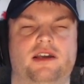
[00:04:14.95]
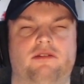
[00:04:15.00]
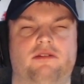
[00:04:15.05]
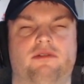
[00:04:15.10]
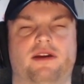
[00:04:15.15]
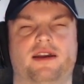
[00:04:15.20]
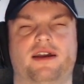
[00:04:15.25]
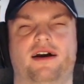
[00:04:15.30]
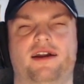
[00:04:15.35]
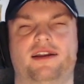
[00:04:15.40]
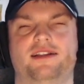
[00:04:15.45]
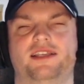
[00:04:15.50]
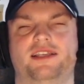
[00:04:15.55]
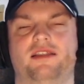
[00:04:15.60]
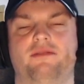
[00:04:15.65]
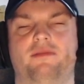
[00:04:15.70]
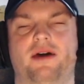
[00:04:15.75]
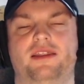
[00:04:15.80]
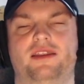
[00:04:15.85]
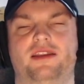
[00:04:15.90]
regardless of
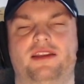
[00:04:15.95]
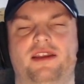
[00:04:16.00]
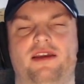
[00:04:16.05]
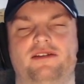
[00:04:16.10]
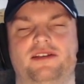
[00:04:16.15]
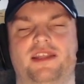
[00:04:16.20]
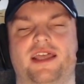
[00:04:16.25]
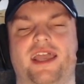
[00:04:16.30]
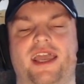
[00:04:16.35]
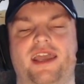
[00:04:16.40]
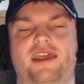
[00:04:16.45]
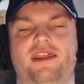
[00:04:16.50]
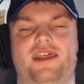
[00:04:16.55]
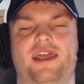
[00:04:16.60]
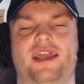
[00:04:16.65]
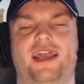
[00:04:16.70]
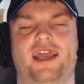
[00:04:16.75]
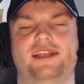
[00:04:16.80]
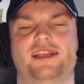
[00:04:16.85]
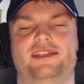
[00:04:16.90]
the method used, the key
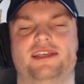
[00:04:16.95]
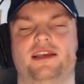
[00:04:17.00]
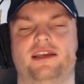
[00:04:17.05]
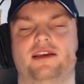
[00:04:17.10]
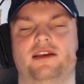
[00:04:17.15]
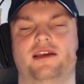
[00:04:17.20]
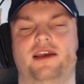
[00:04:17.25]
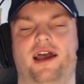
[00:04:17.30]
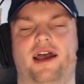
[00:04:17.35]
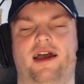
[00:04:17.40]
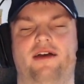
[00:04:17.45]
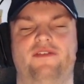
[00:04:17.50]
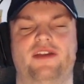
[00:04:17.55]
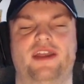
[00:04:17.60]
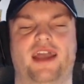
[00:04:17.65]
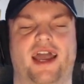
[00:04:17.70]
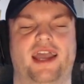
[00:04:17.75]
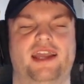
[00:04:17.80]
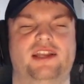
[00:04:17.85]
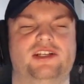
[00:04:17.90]
thing is
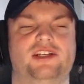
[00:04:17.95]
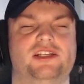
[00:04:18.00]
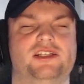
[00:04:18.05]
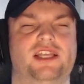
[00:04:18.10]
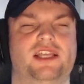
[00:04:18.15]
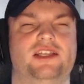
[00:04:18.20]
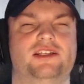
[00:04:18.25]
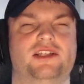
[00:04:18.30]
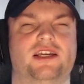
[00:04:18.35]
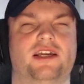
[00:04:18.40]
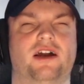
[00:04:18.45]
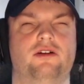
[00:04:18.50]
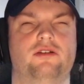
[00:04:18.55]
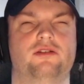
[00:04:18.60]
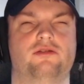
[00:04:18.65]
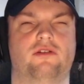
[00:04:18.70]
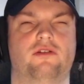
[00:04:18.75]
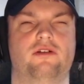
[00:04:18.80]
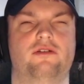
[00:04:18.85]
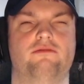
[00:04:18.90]
having agency to go
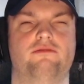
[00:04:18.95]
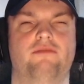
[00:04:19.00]
through,